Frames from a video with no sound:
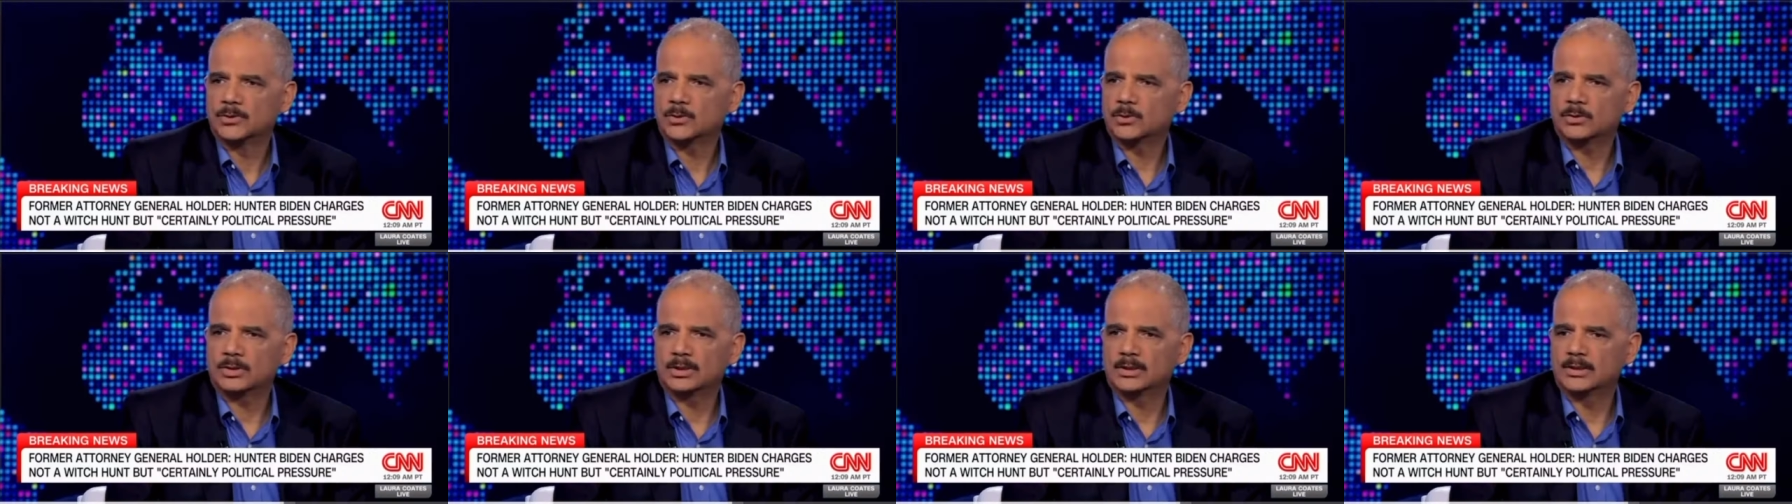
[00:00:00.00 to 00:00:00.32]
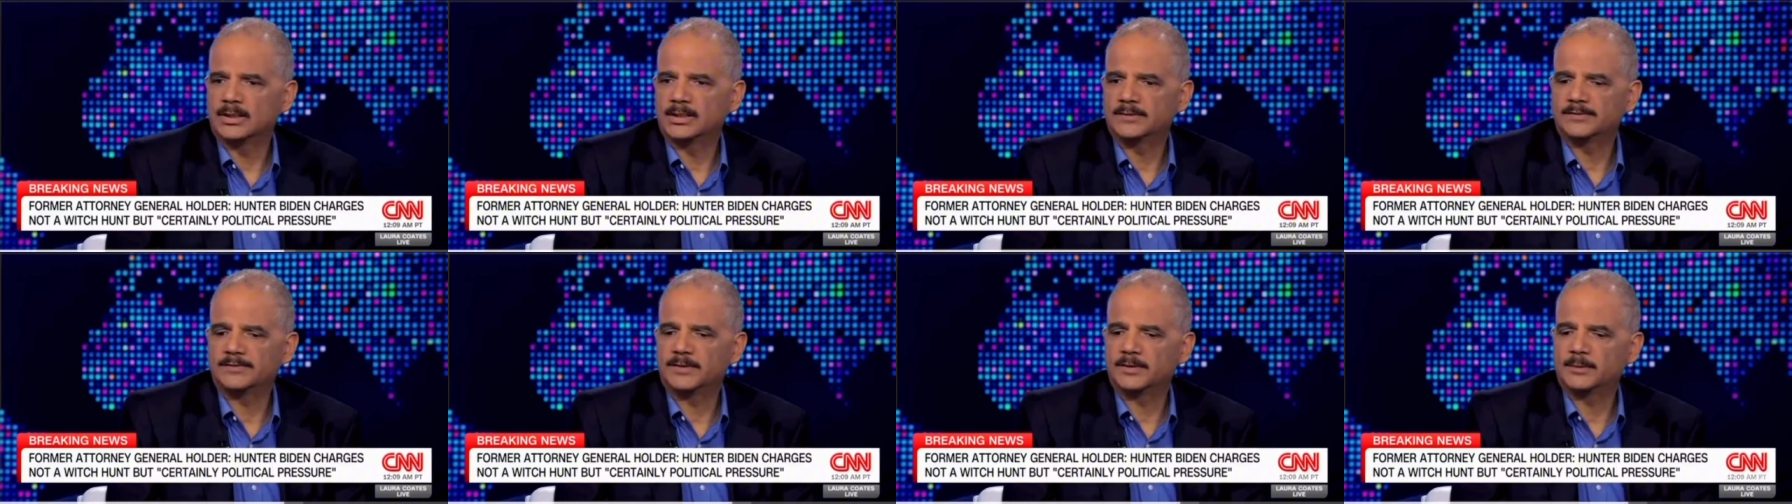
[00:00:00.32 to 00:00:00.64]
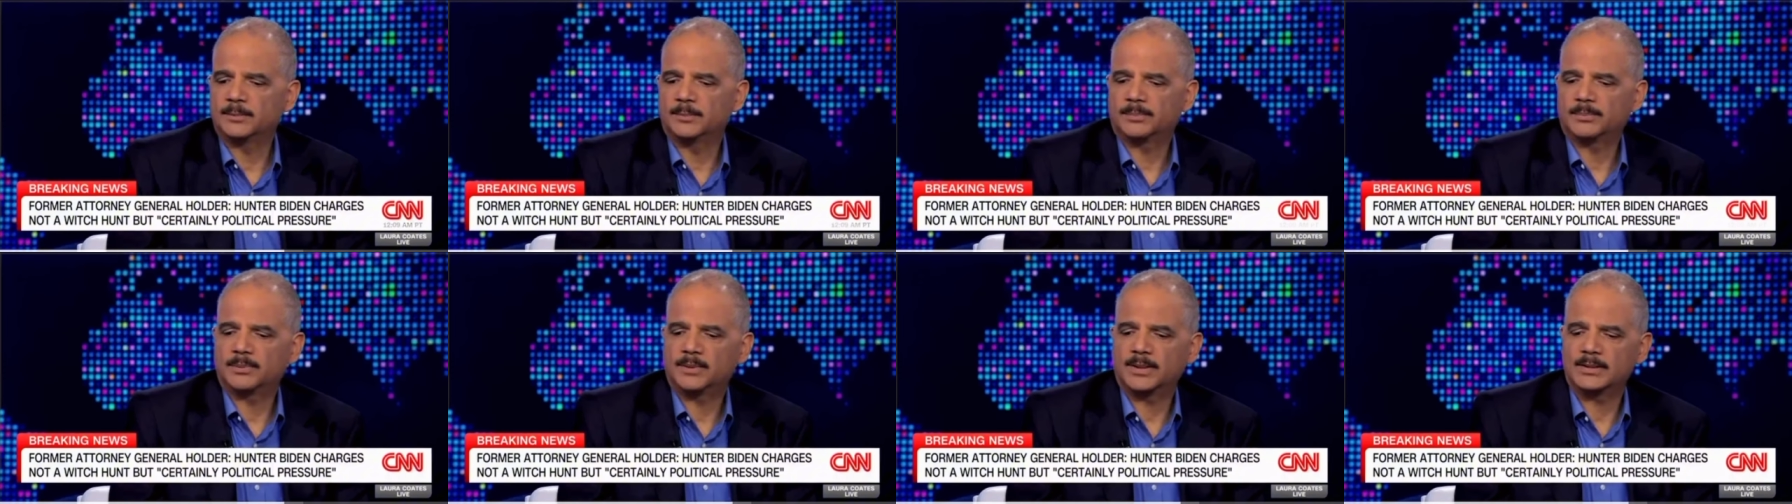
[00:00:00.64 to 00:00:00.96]
Sure. If the
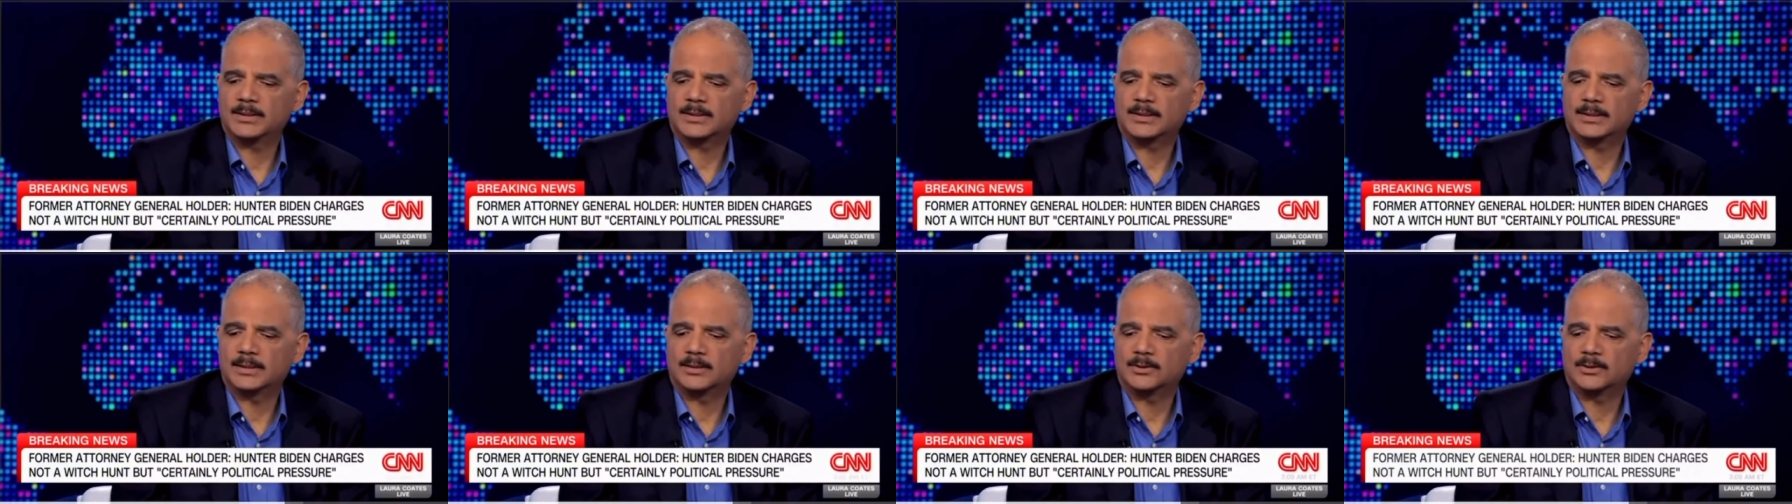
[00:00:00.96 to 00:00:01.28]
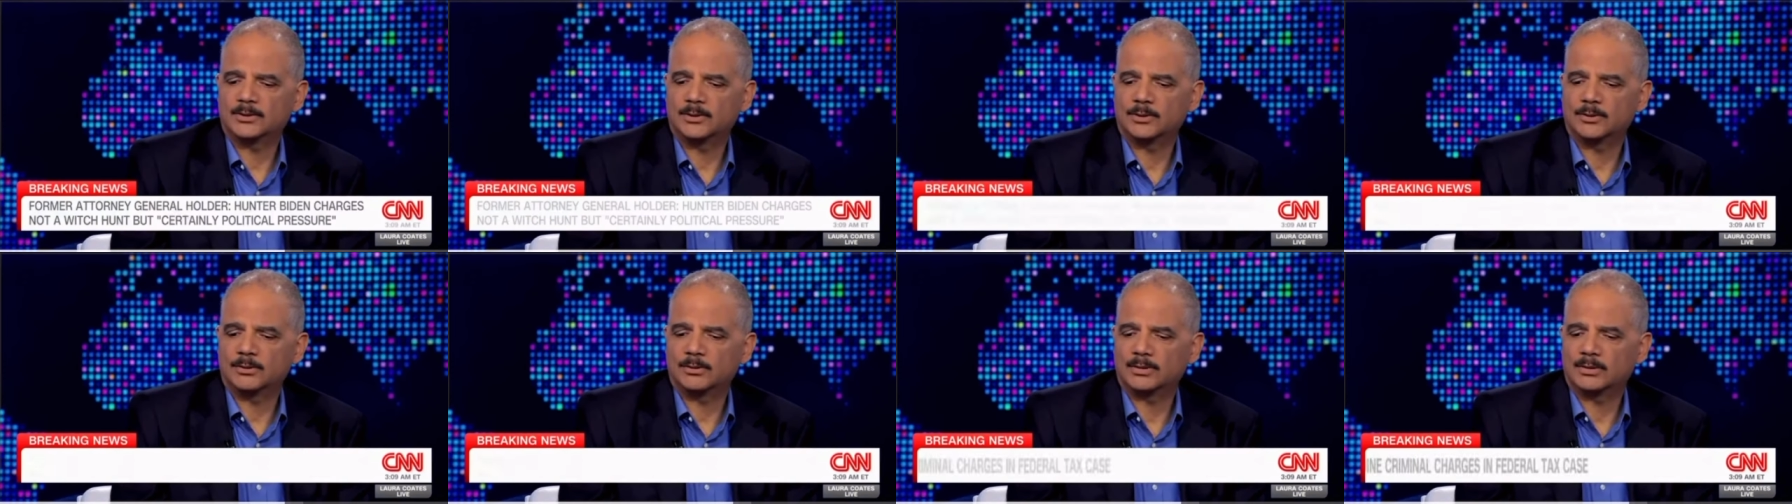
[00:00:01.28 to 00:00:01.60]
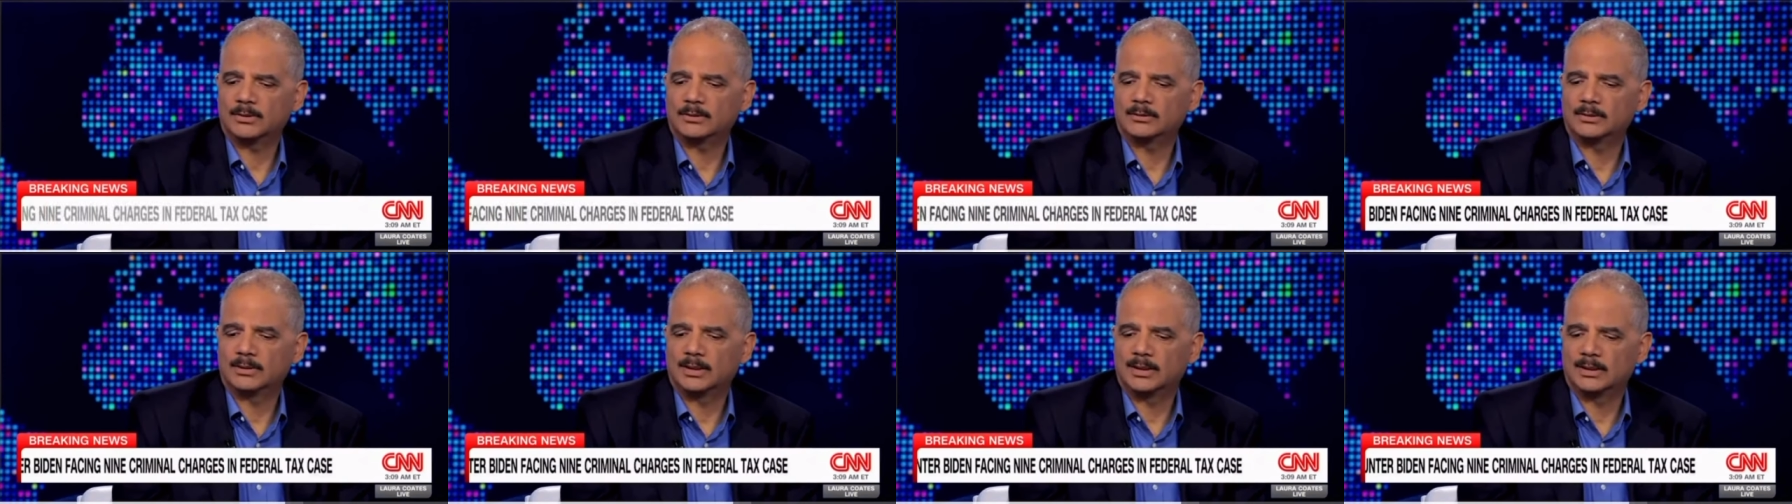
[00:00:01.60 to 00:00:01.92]
President
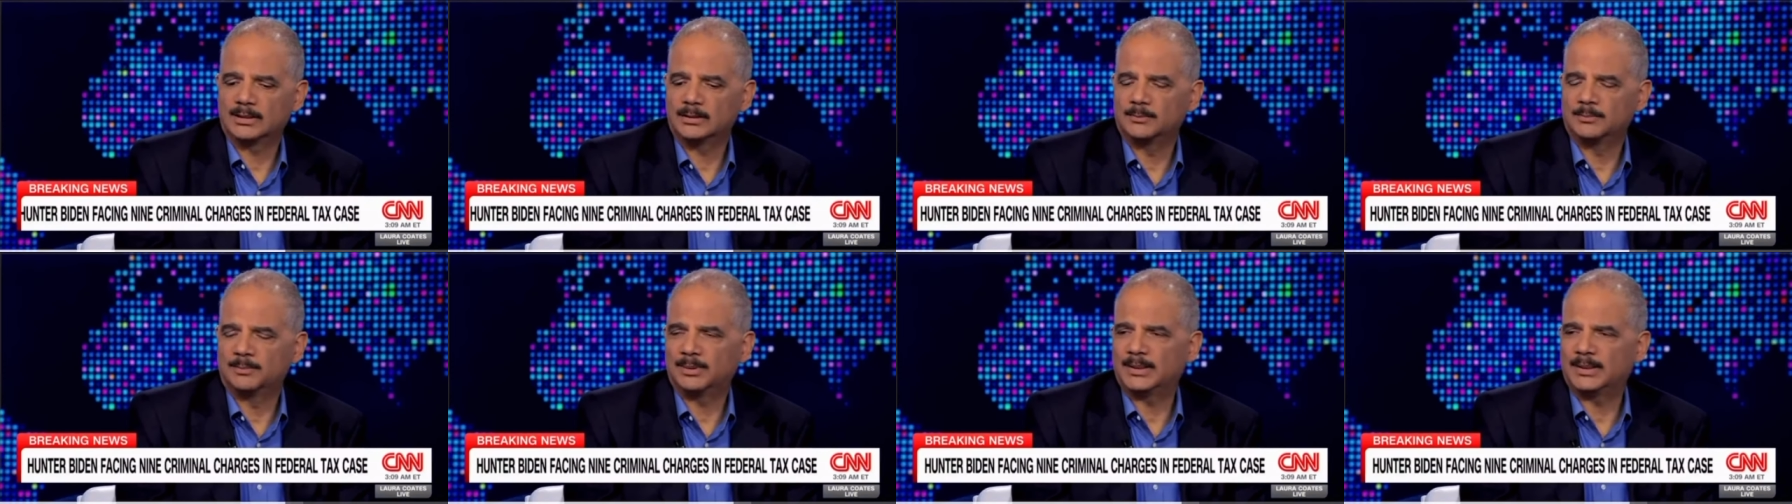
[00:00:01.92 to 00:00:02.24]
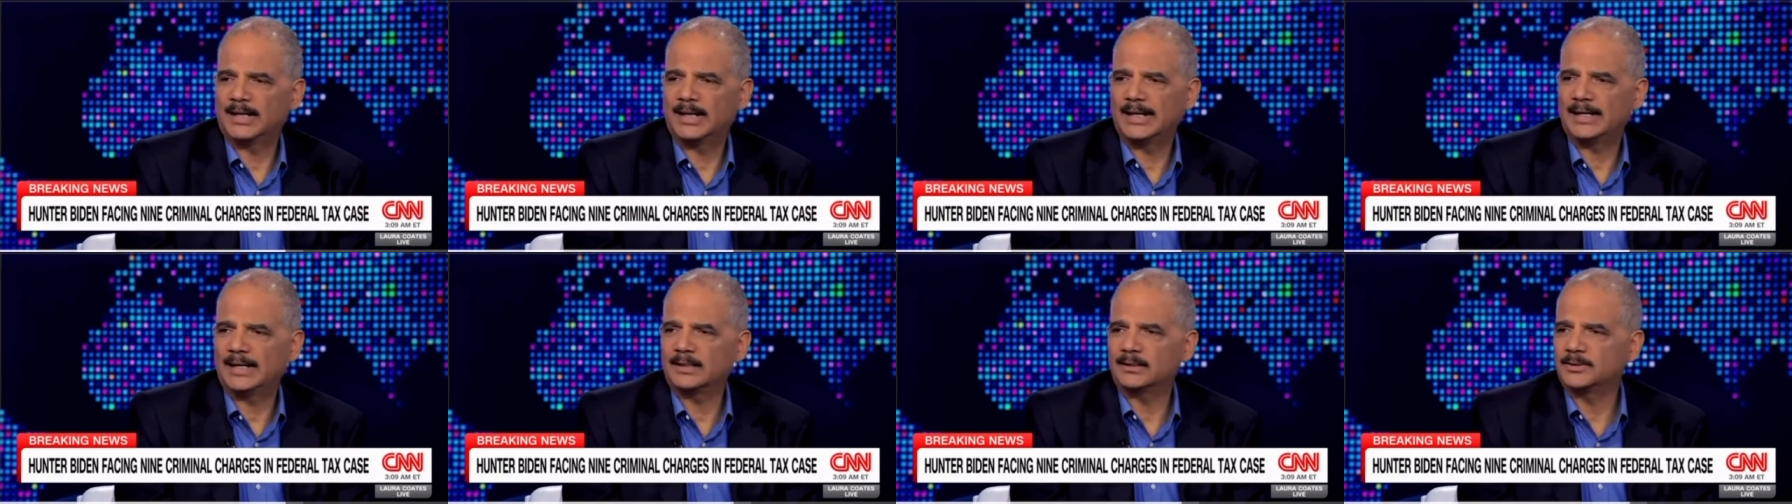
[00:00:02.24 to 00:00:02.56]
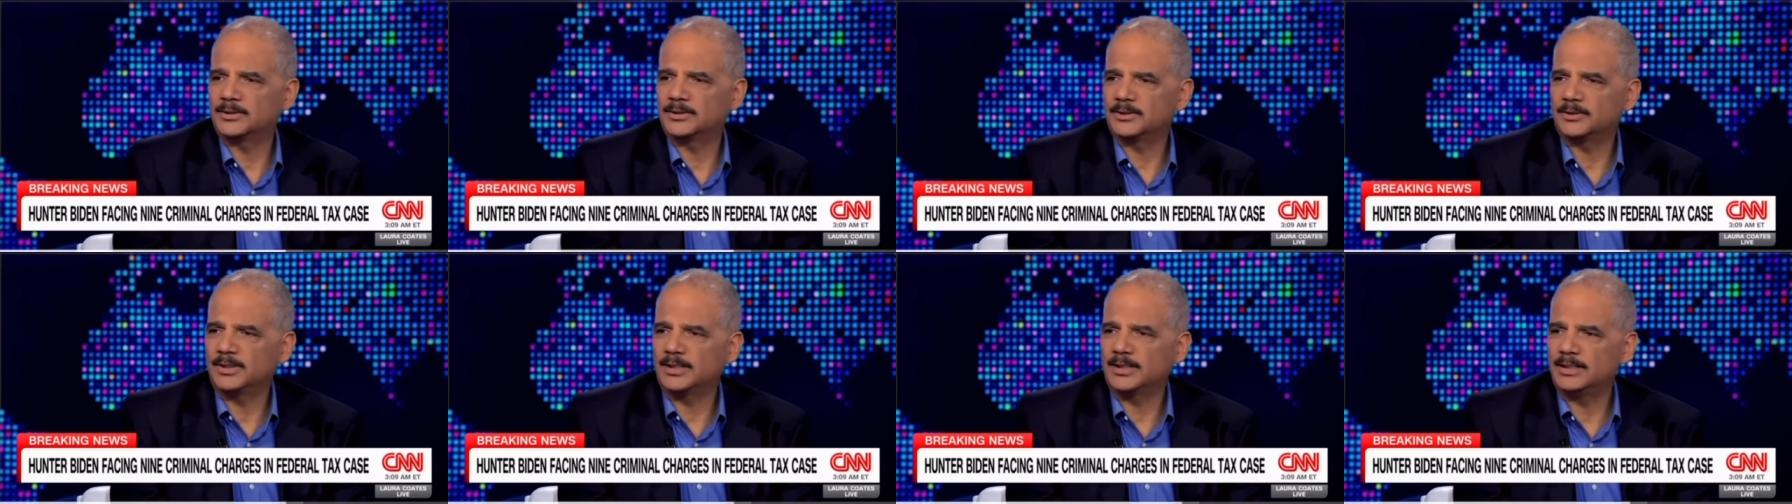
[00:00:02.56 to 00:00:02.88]
told a compliant
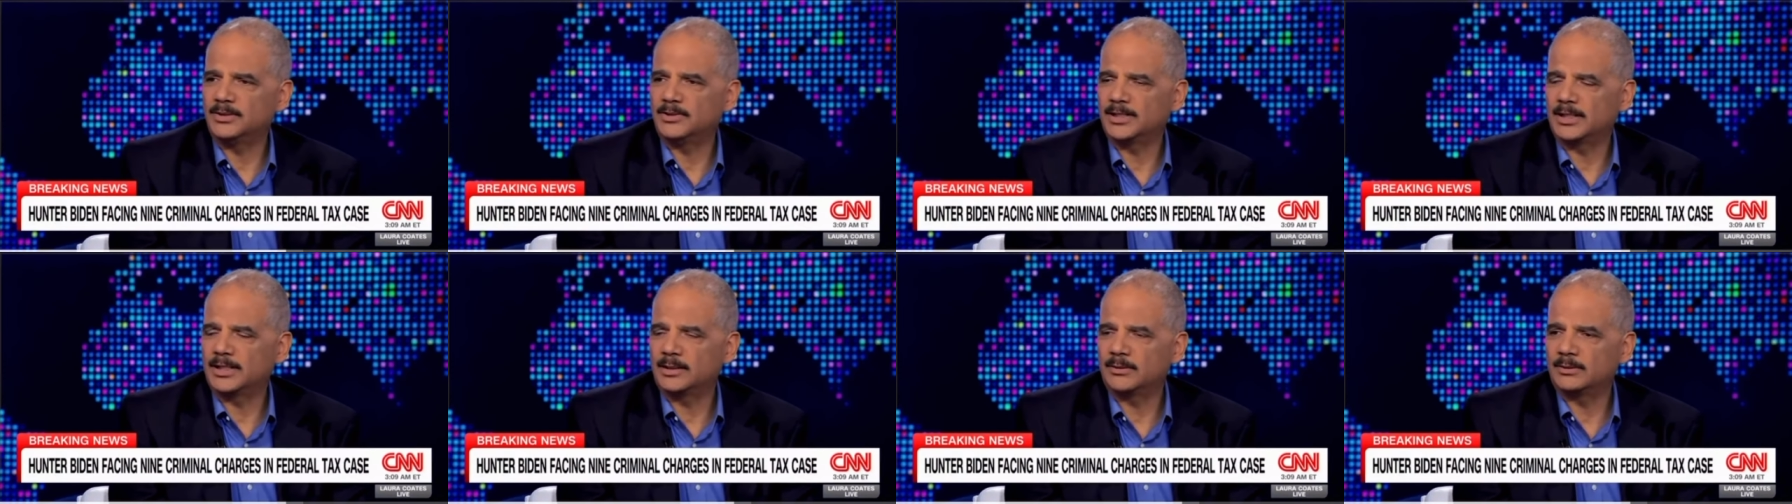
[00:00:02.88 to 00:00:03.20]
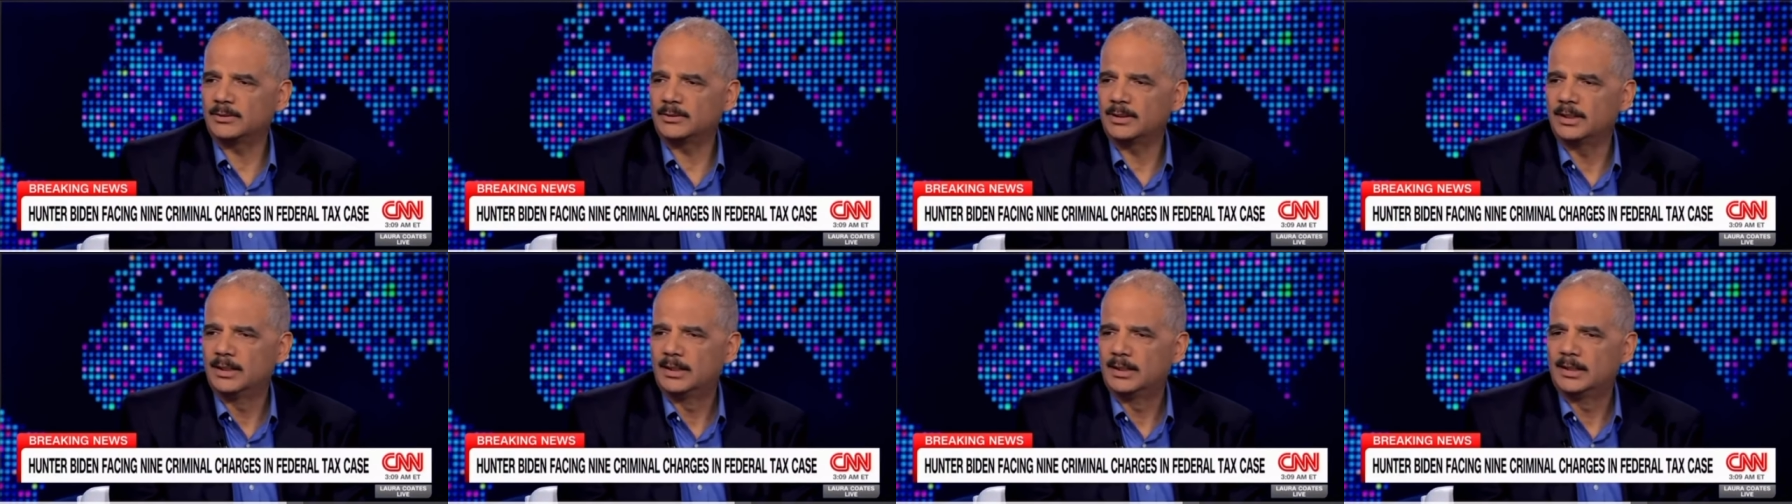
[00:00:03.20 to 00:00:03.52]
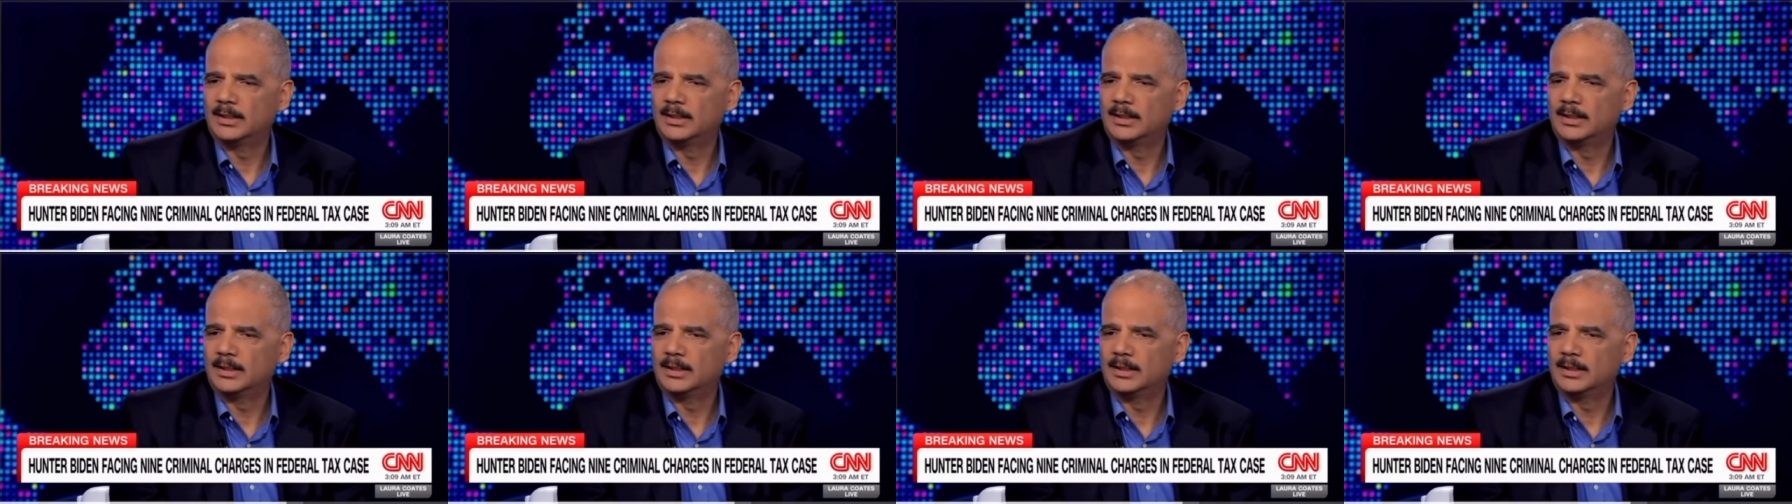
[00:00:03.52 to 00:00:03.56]
Attorney General,